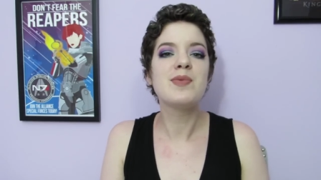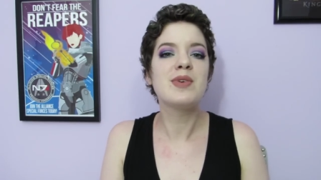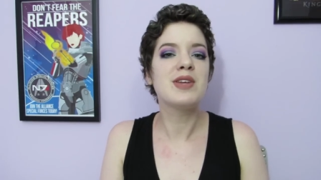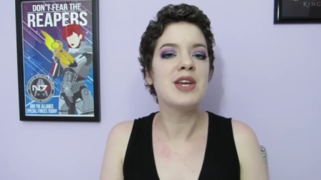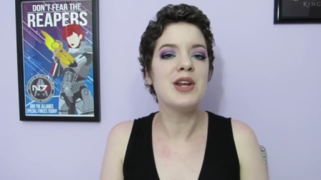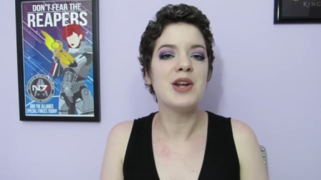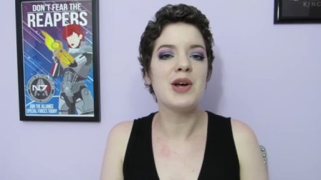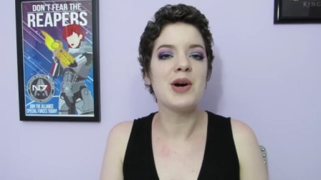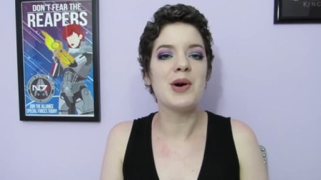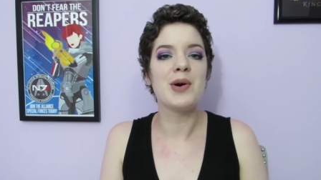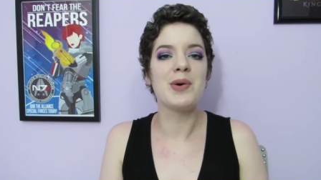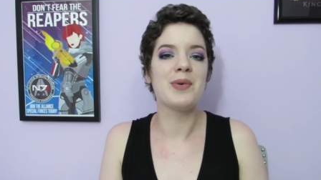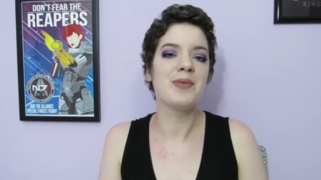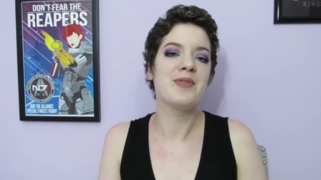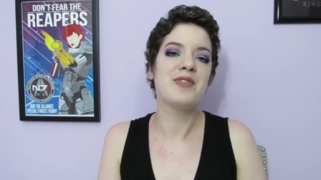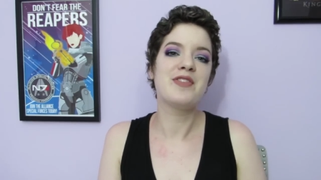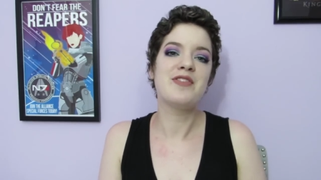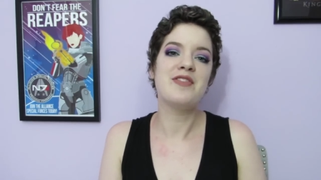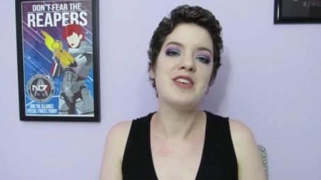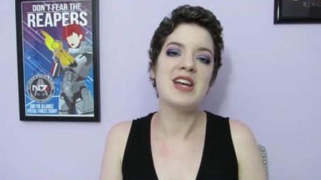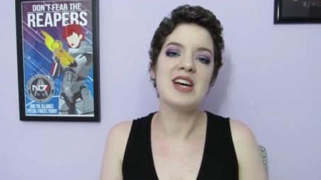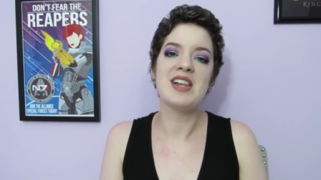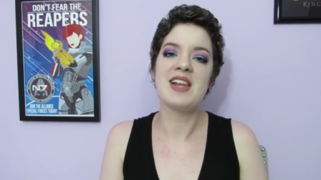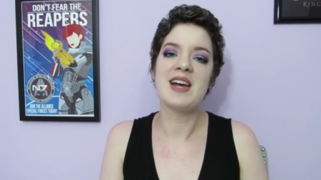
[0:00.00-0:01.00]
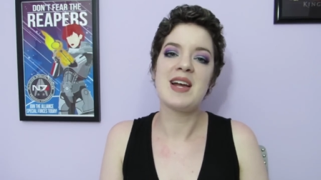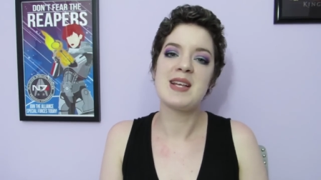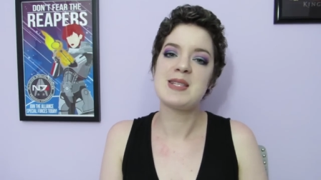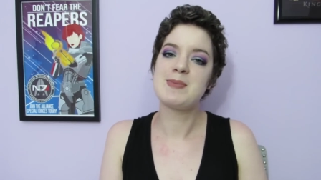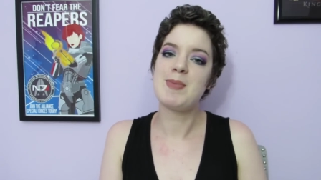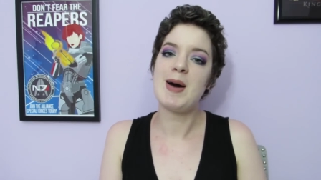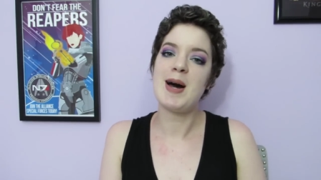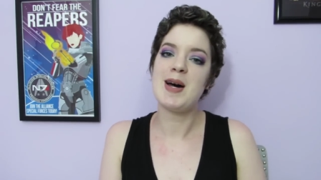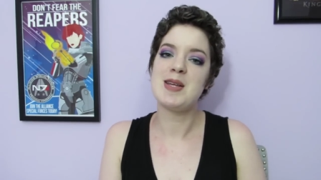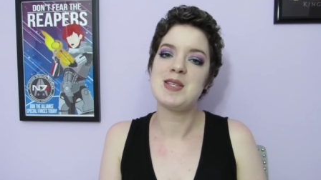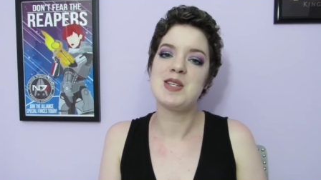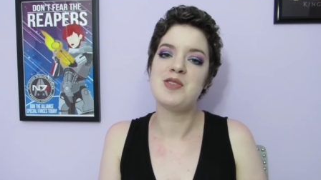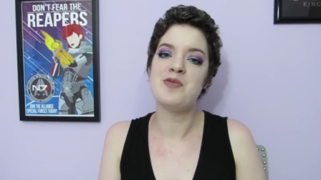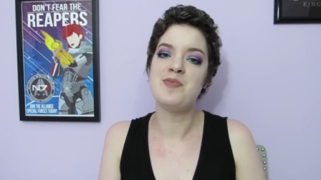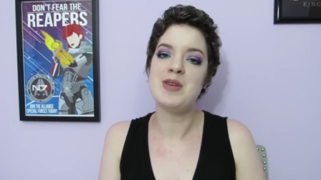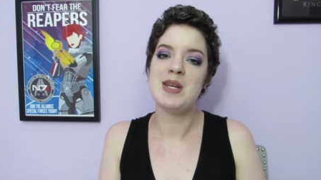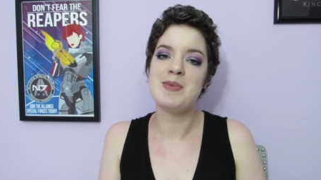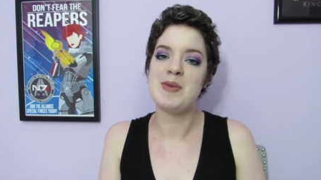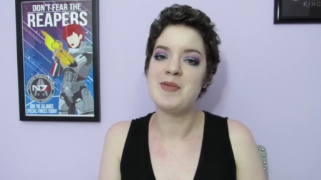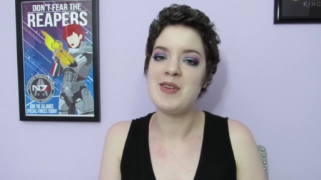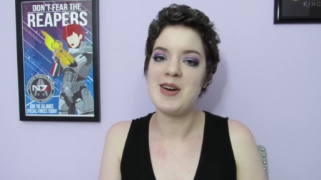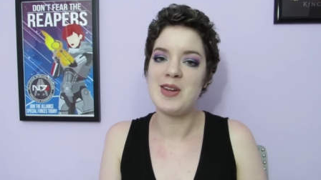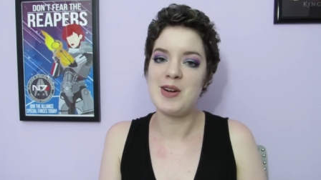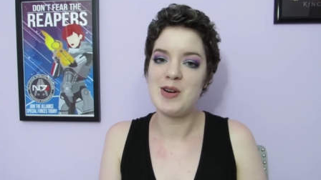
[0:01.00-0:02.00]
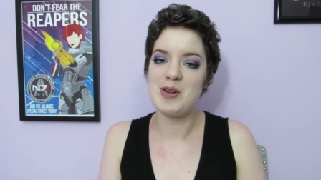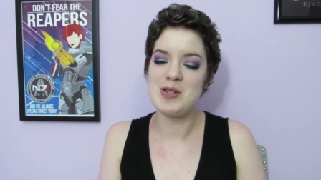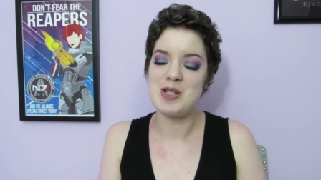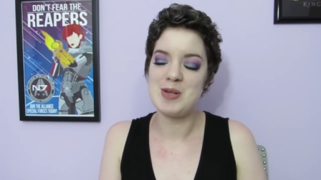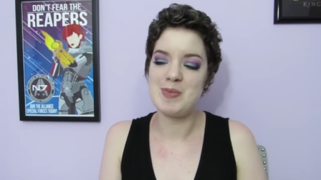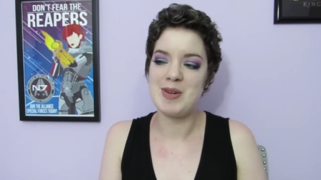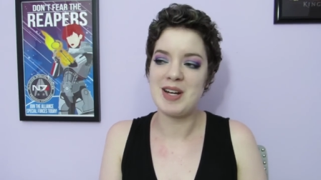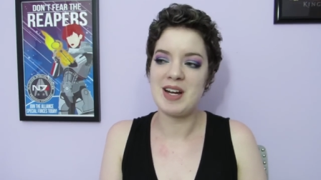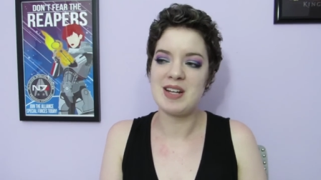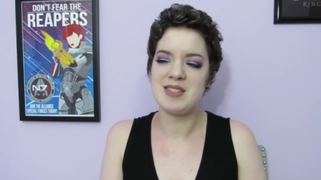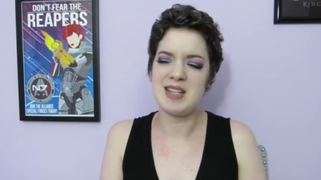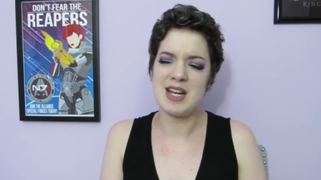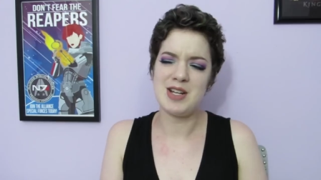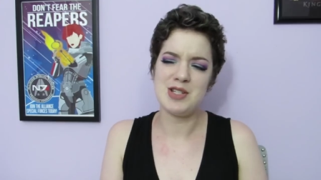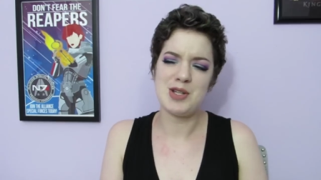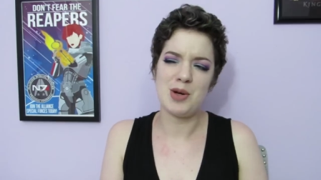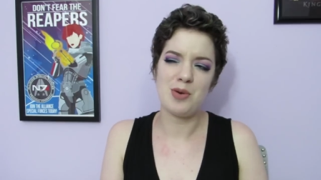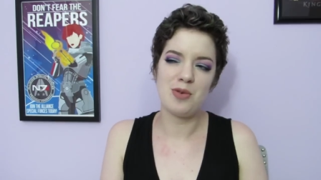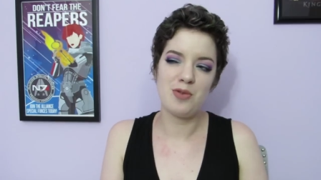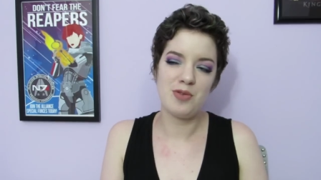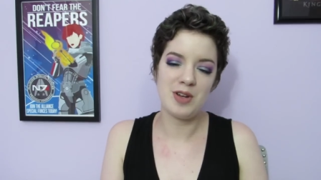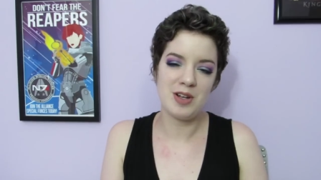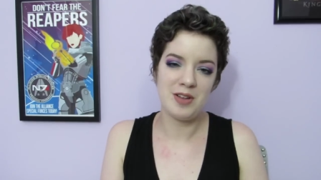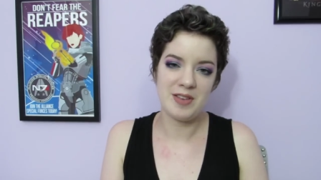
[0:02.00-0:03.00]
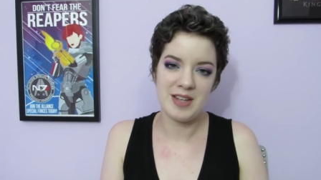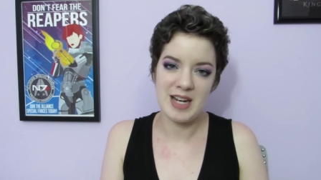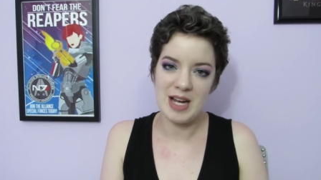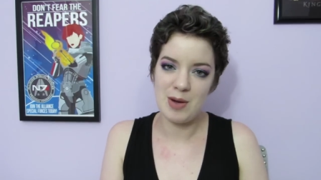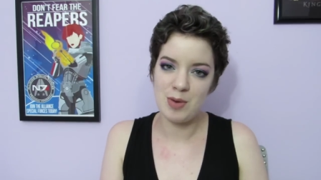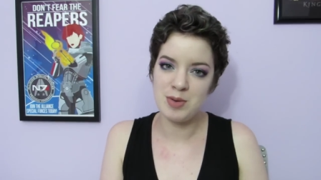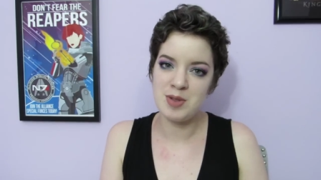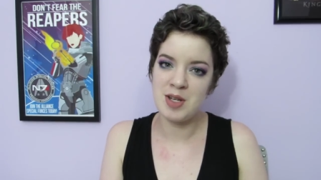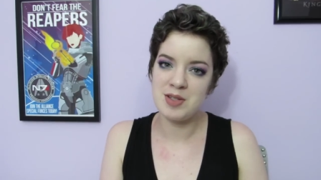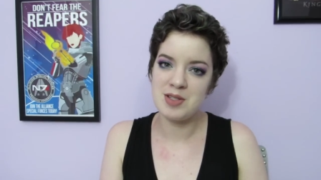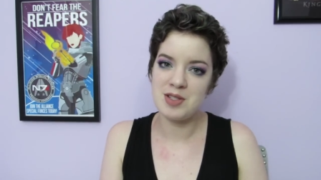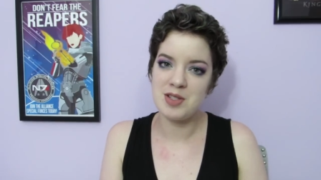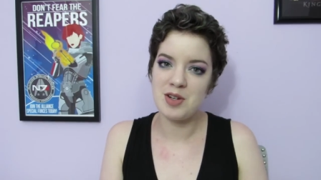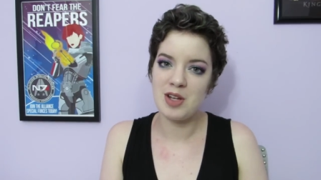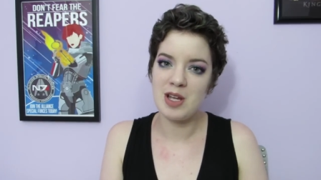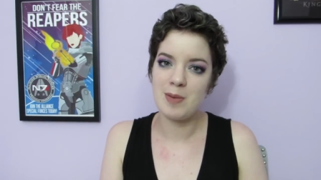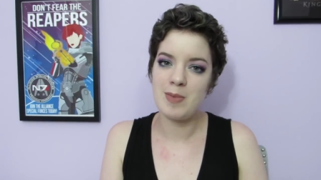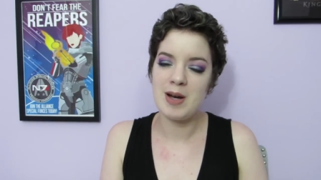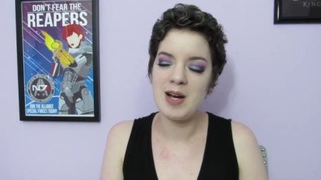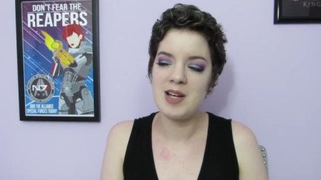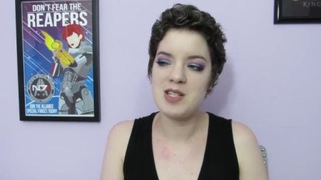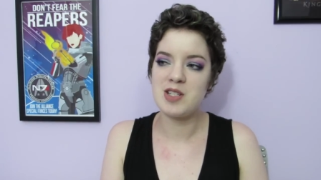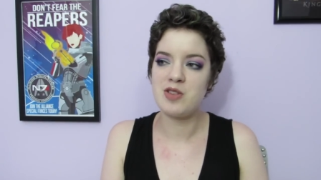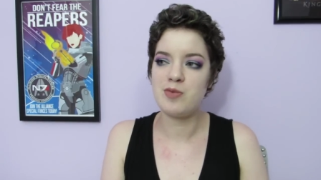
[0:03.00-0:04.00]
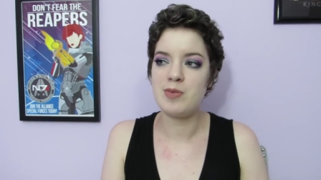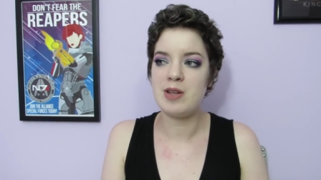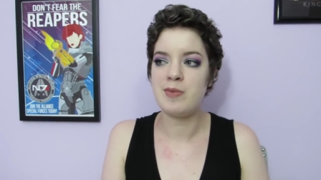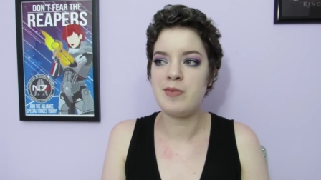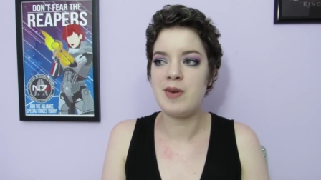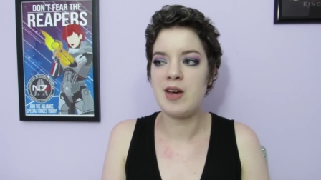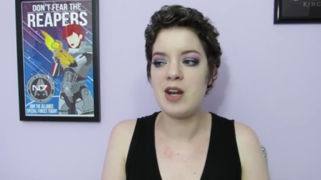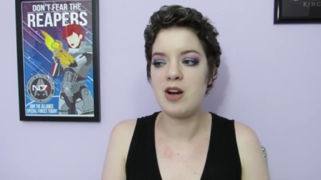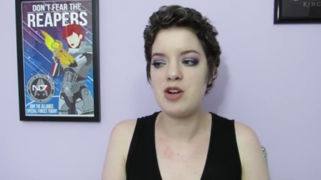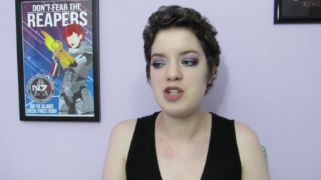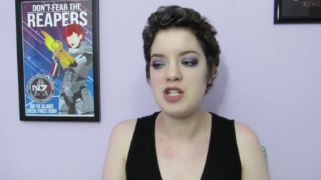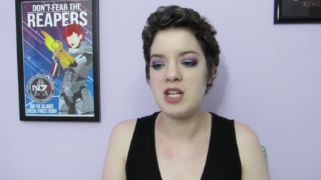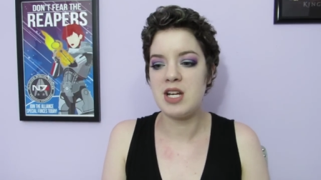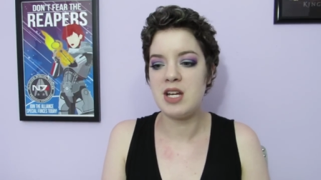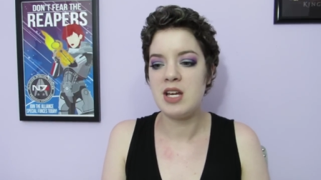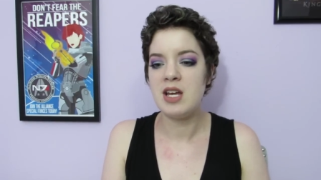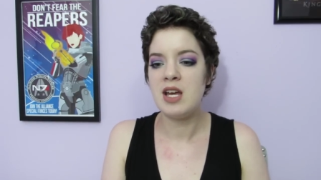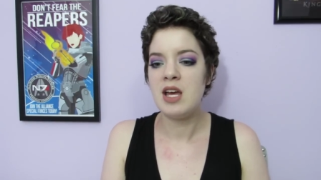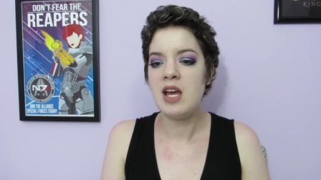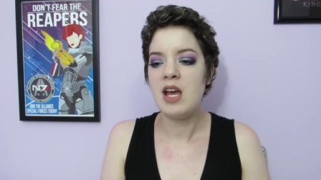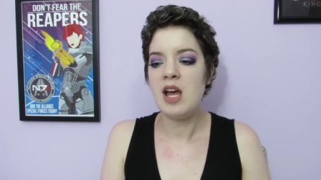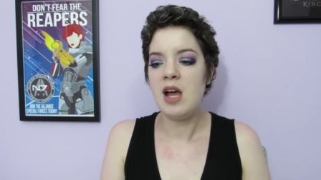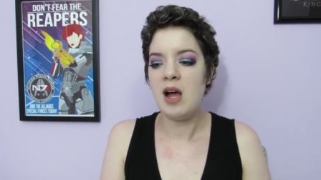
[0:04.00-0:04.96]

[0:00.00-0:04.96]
you know, feelings, positive beam of energy, because I don't feel that I was necessarily a positive beam of energy.